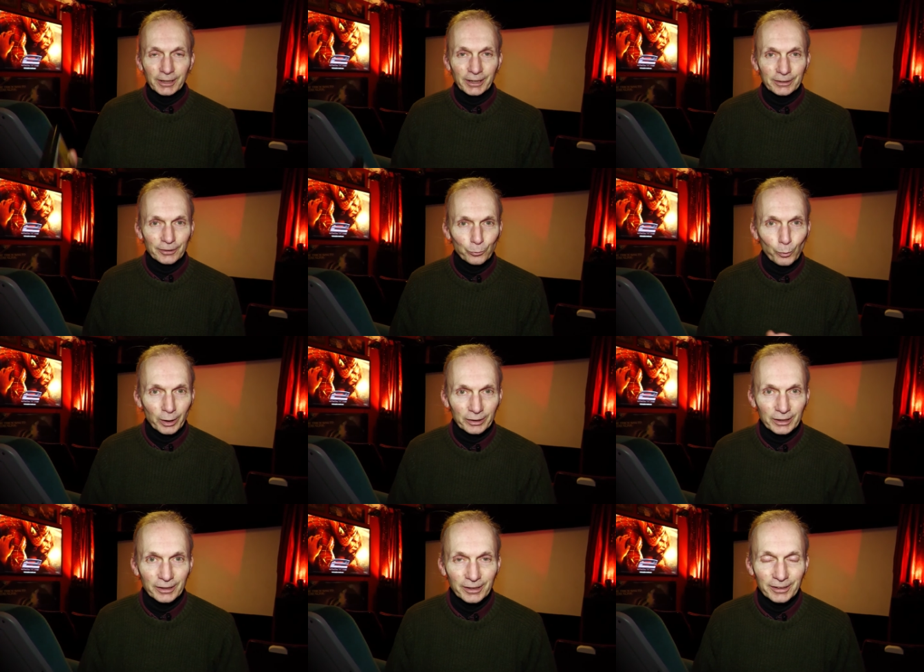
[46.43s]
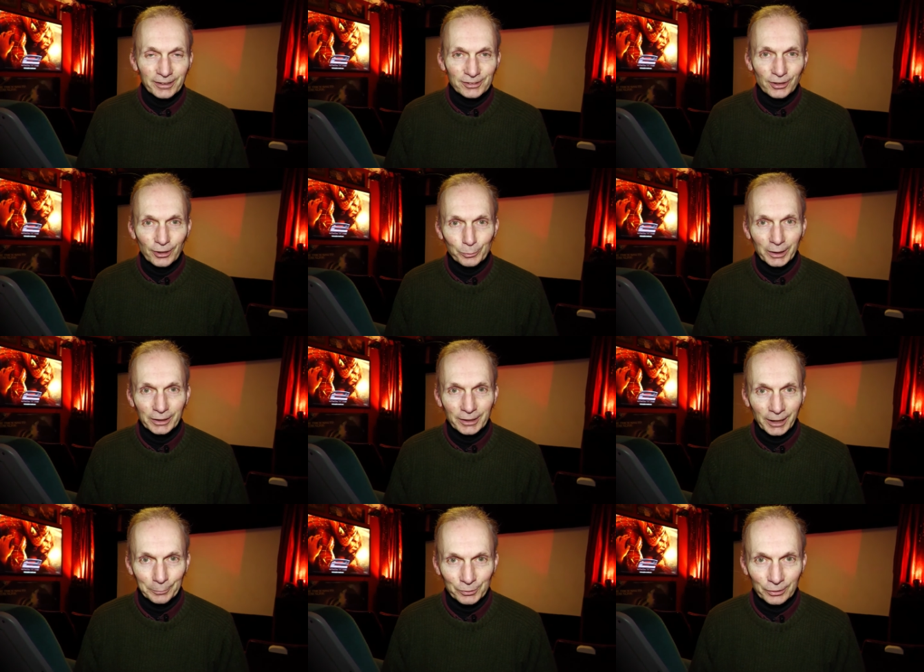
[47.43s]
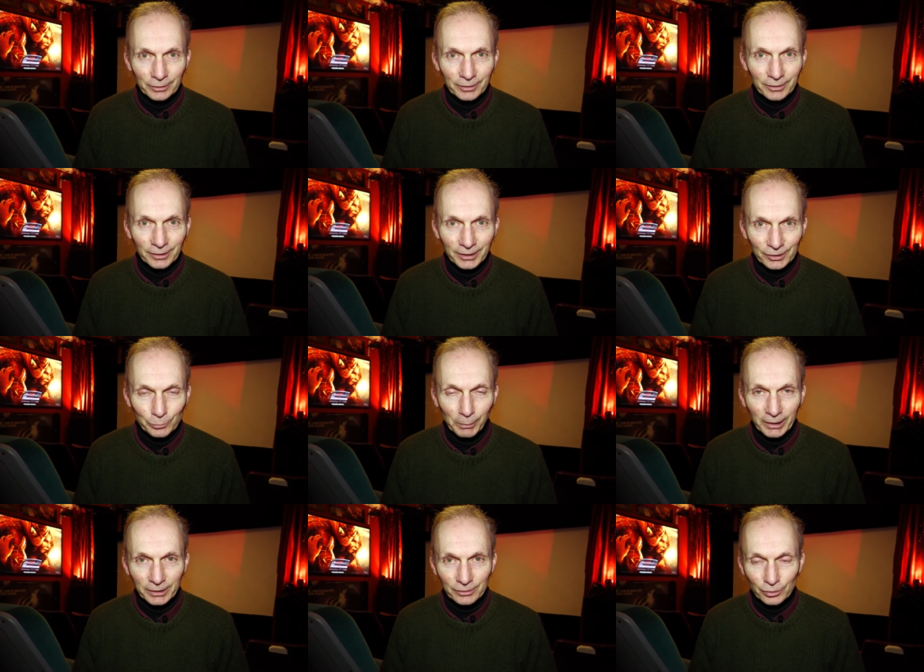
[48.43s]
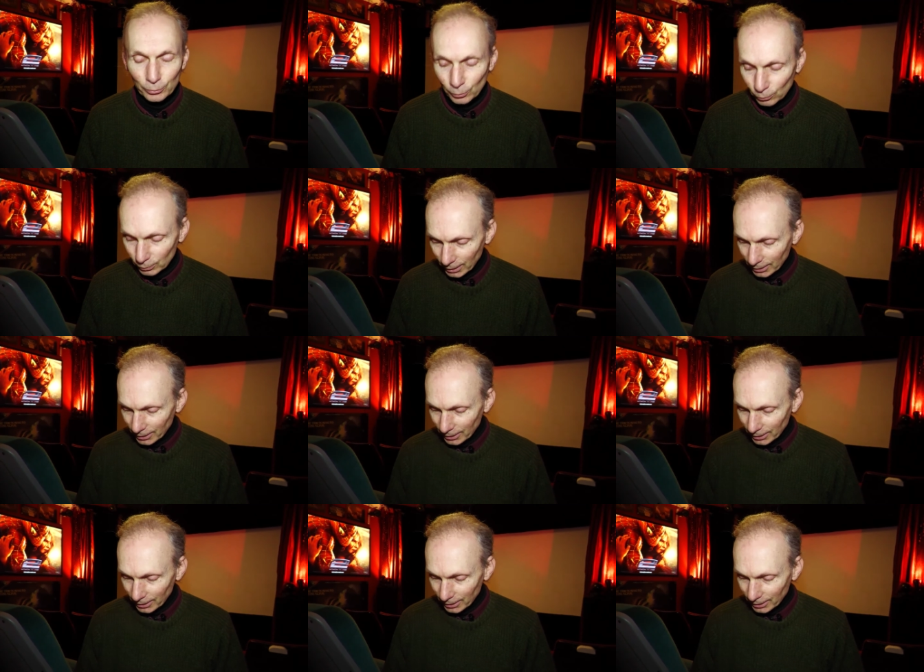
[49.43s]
and don't worry, there's an opening caption that explains all.